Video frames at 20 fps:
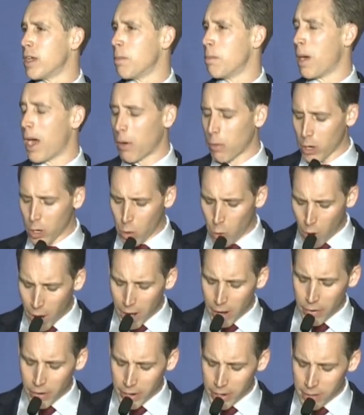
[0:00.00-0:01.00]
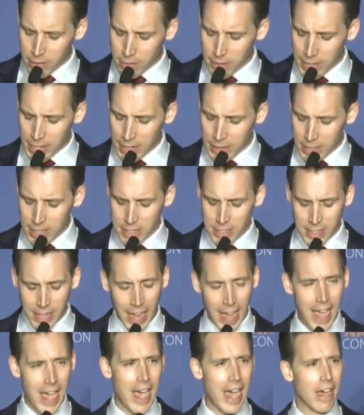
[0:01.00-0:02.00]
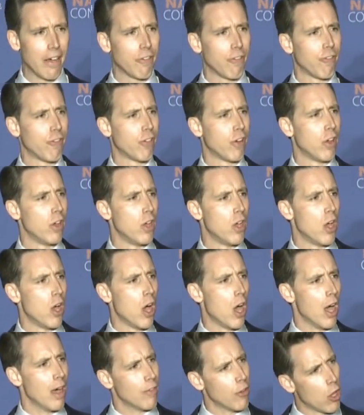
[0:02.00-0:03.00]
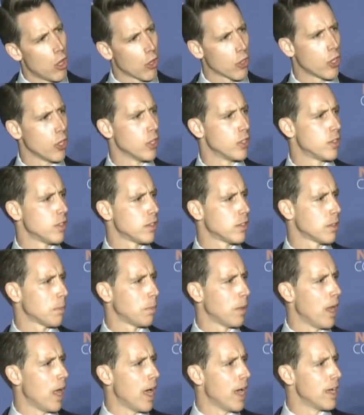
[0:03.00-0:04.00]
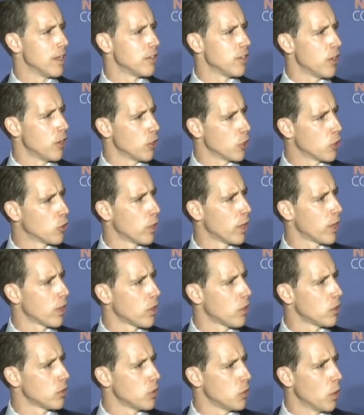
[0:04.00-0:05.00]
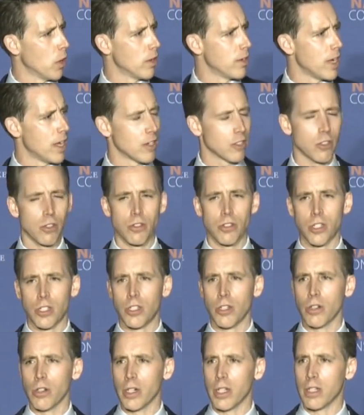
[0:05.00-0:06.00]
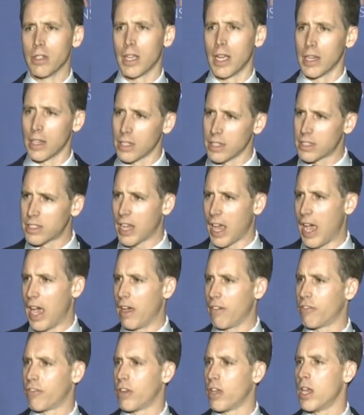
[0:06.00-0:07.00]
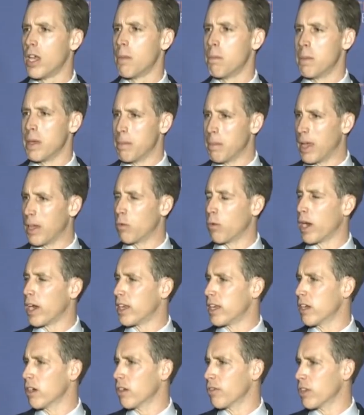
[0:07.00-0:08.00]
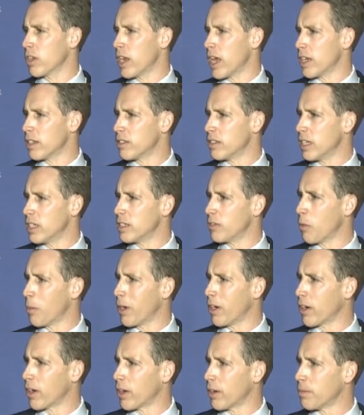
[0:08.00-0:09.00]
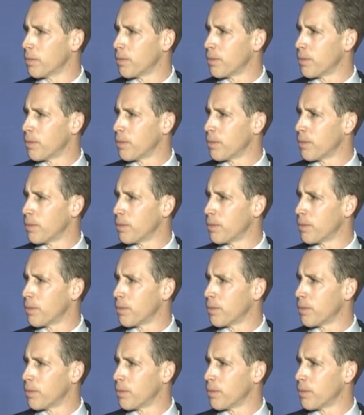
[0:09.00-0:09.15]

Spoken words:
by requiring that at least half of all goods and supplies that are critical to our national security, at least half, be made right here in the United States of America.